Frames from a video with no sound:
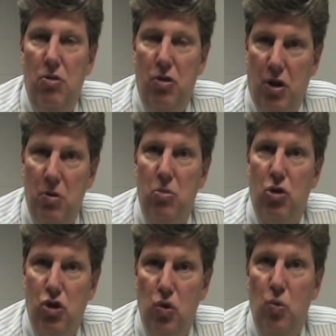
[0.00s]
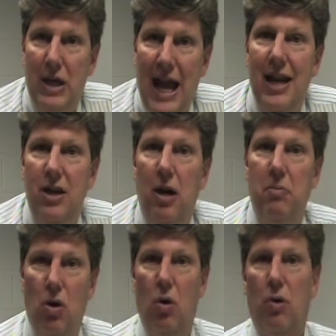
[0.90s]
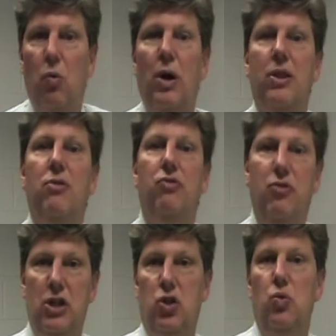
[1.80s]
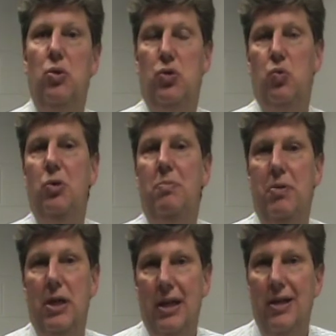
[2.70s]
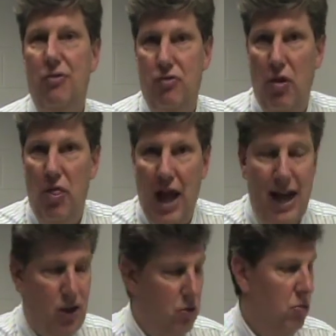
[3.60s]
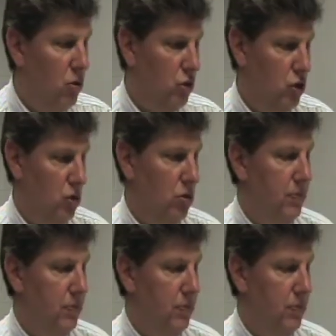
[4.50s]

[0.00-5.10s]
the commercial would end up going, what the visuals would be for that commercial.